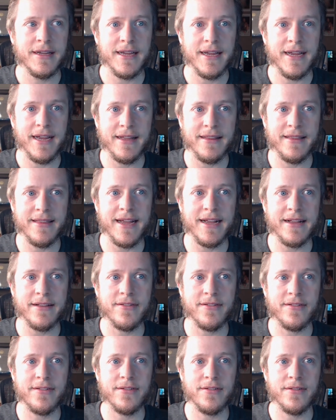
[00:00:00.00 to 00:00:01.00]
And
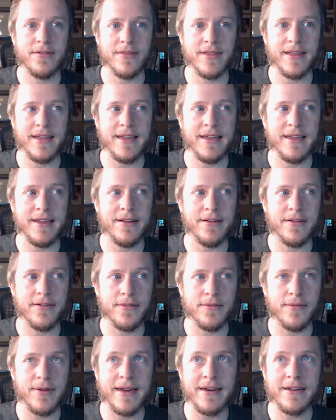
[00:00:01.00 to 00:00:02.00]
that's the
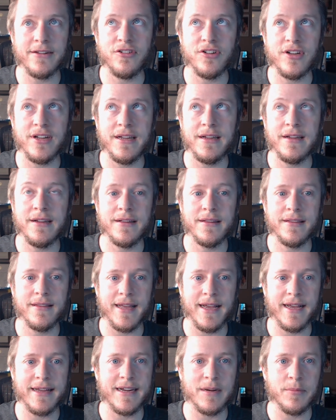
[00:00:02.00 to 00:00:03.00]
strategy
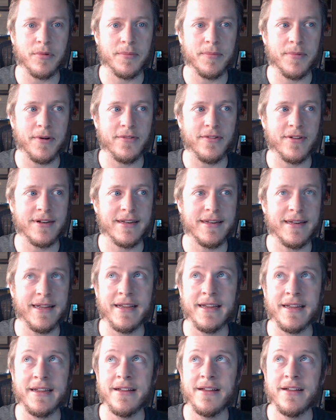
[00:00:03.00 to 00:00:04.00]
that I'm proposing
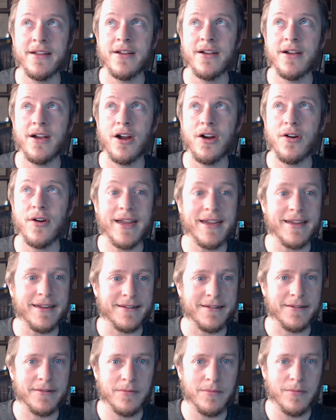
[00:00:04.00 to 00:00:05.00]
today. All right,
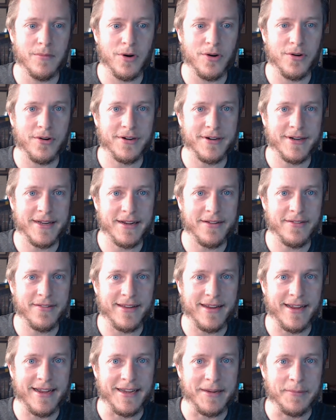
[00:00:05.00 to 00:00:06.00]
more next
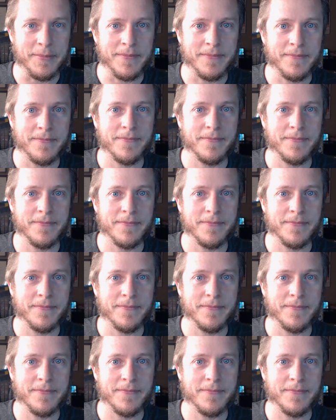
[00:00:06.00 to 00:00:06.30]
time.